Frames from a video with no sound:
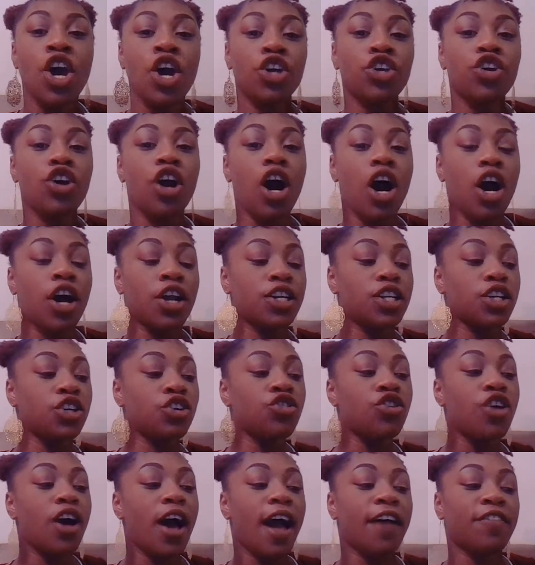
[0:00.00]

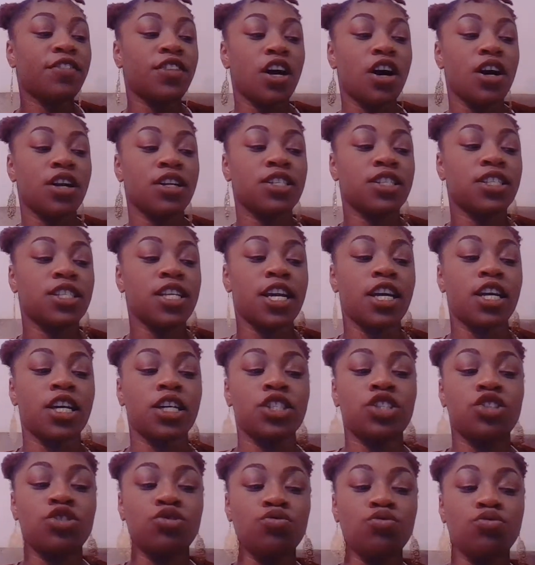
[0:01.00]
You'll have to
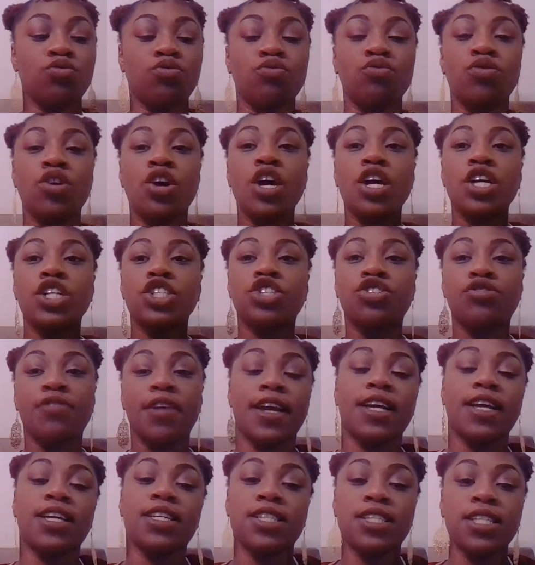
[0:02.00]
understand to
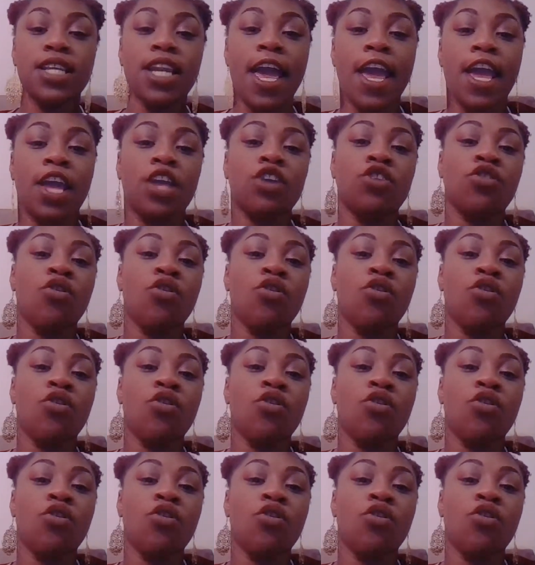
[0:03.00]
translate